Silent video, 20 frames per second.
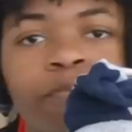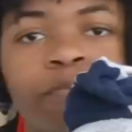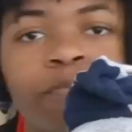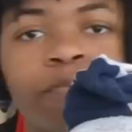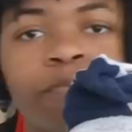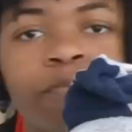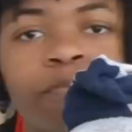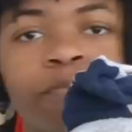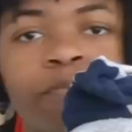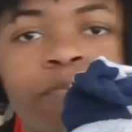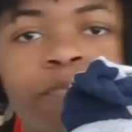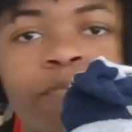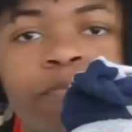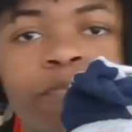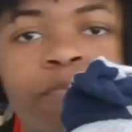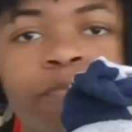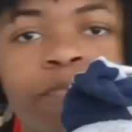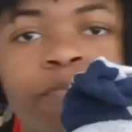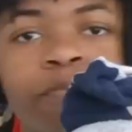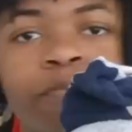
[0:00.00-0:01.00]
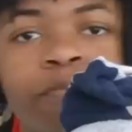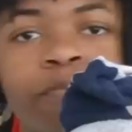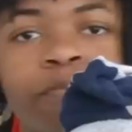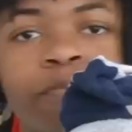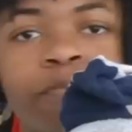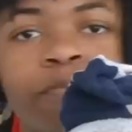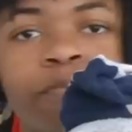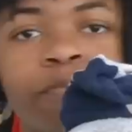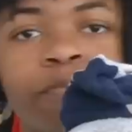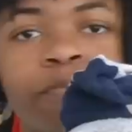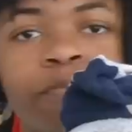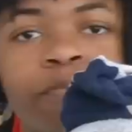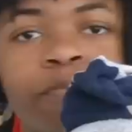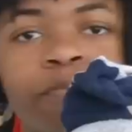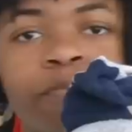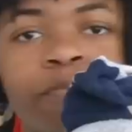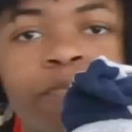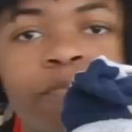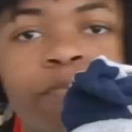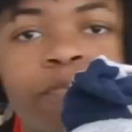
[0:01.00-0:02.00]

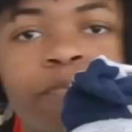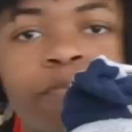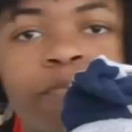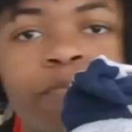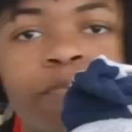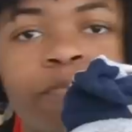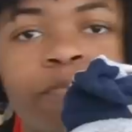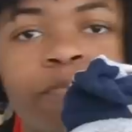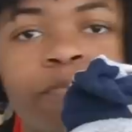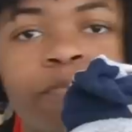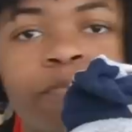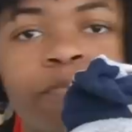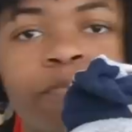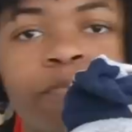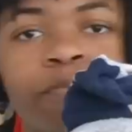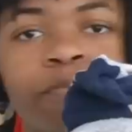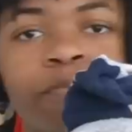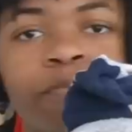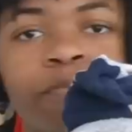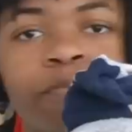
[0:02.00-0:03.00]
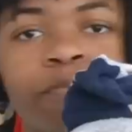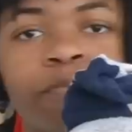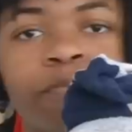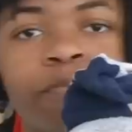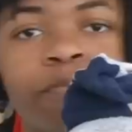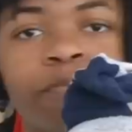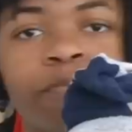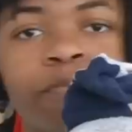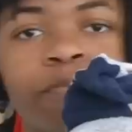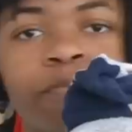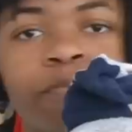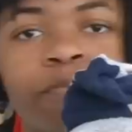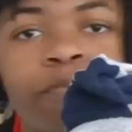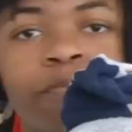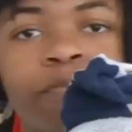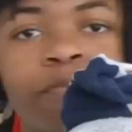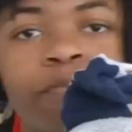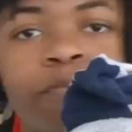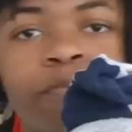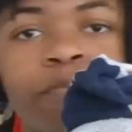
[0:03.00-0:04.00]

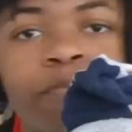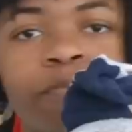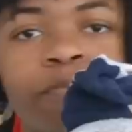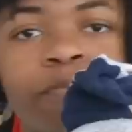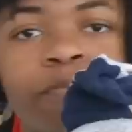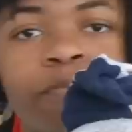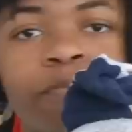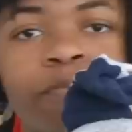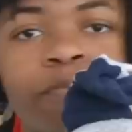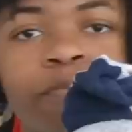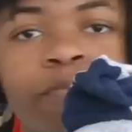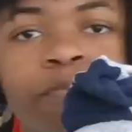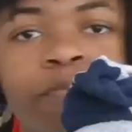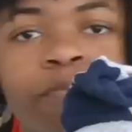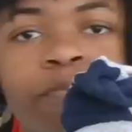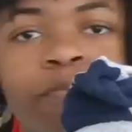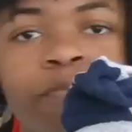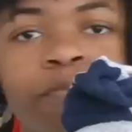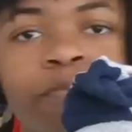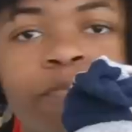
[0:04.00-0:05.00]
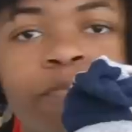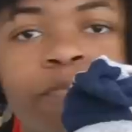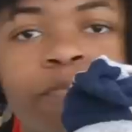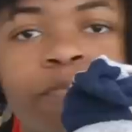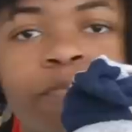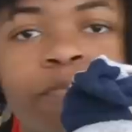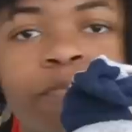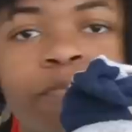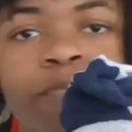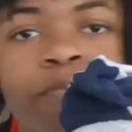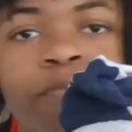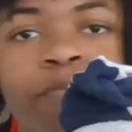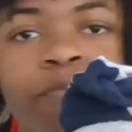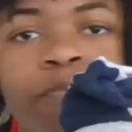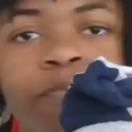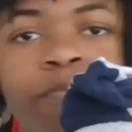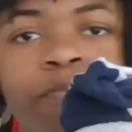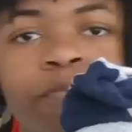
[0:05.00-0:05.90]
This person isn't speaking.